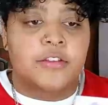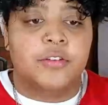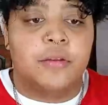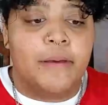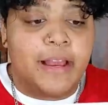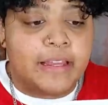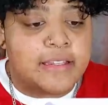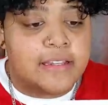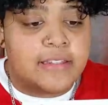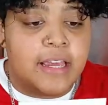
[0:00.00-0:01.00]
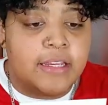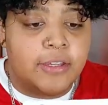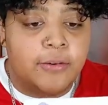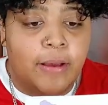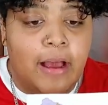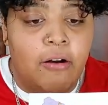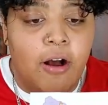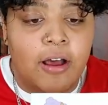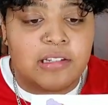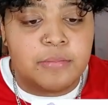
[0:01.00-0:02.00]
So on the back it says, "Thank you. How
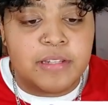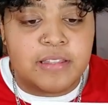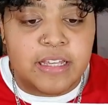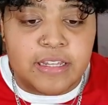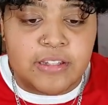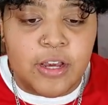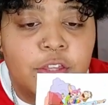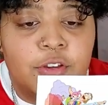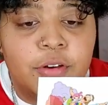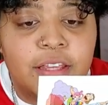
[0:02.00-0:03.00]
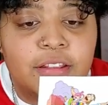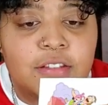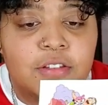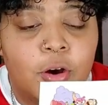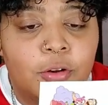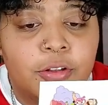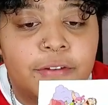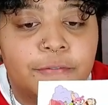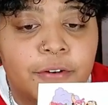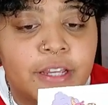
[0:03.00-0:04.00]
awesome is this? You get this
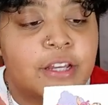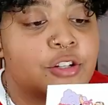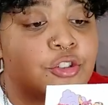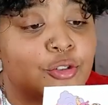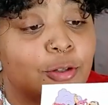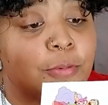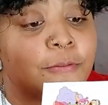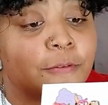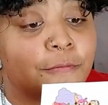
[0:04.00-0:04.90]
totally free, suitable for